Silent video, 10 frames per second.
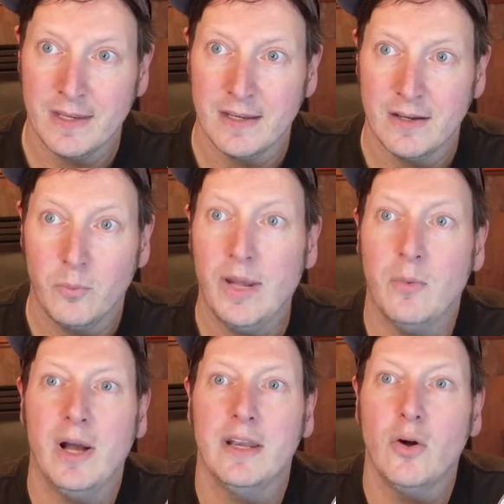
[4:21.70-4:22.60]
wait,
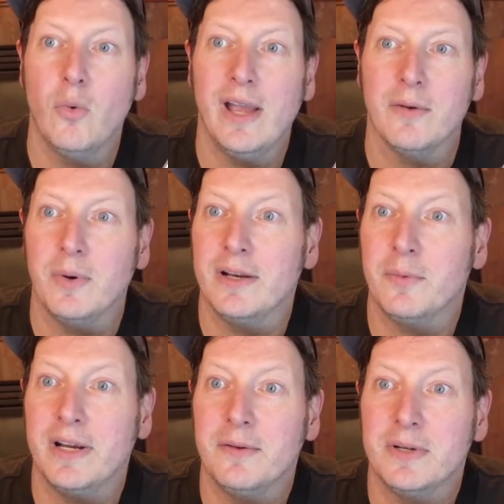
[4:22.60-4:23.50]
what? No, wait. Why
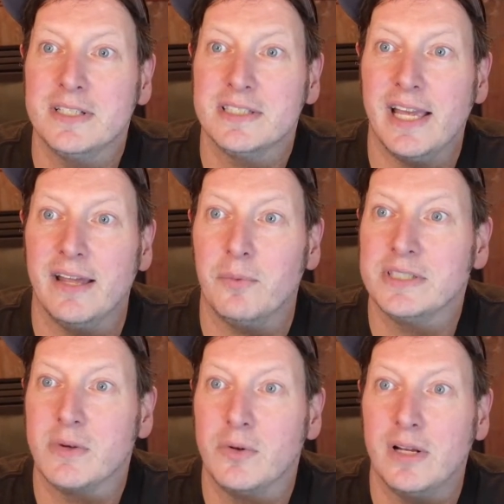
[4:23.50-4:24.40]
are you sad? What's
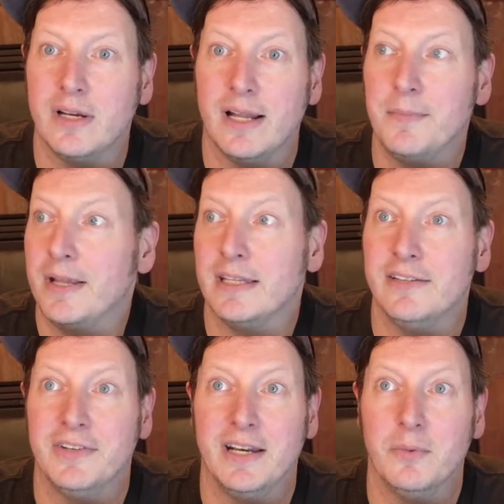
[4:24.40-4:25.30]
going on? I'm not leaving
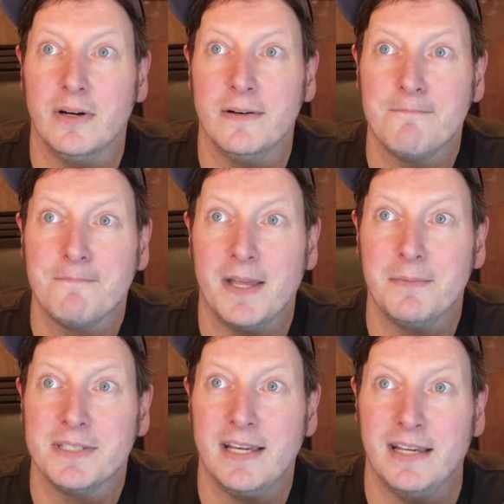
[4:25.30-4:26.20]
anywhere. I'm
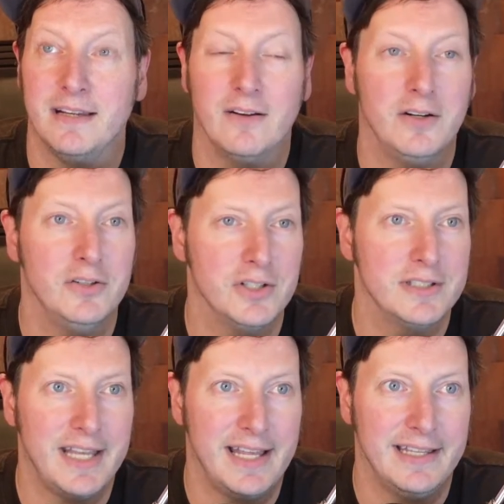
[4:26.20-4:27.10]
staying. Are you just
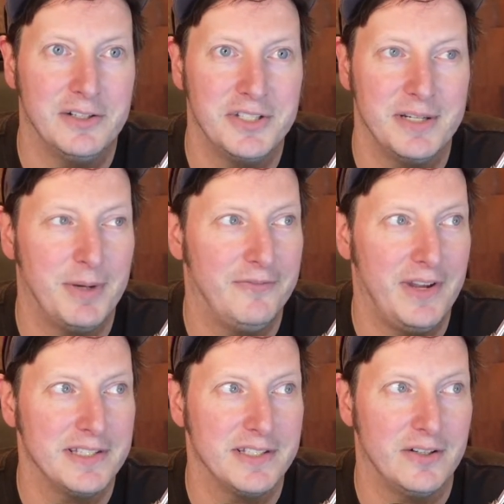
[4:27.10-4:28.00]
sad that you see my face
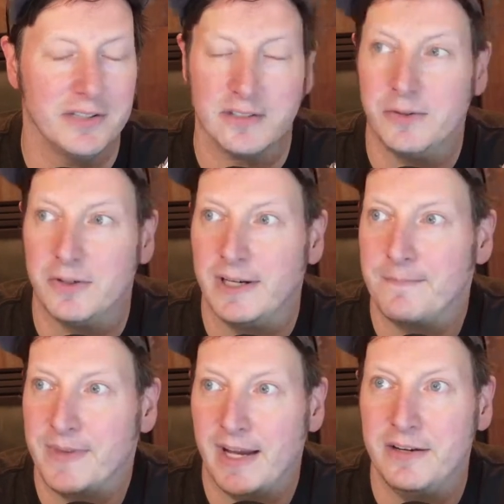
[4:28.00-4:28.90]
in all its glory?
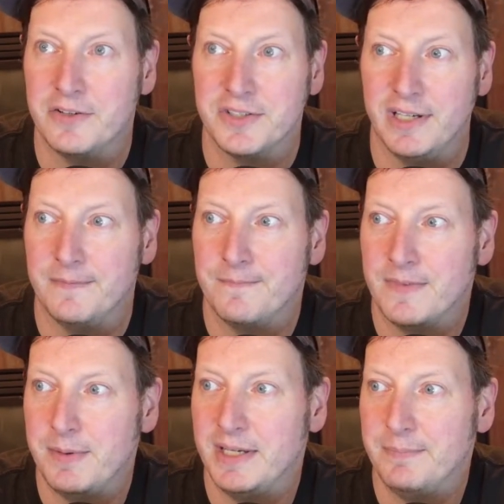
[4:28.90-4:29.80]
I understand. Let me
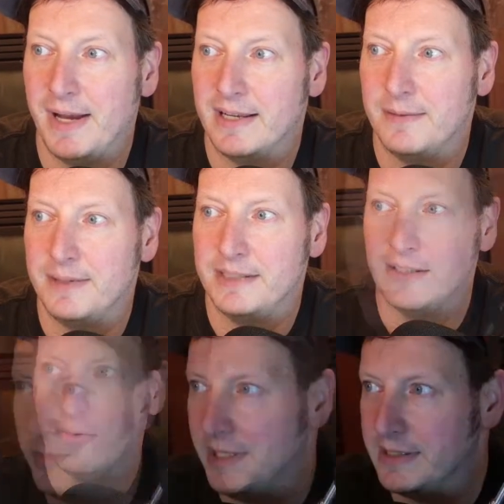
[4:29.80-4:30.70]
get back. Let me get to the
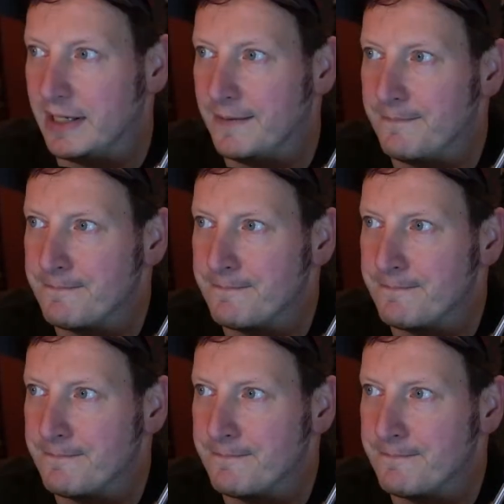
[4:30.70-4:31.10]
romantic.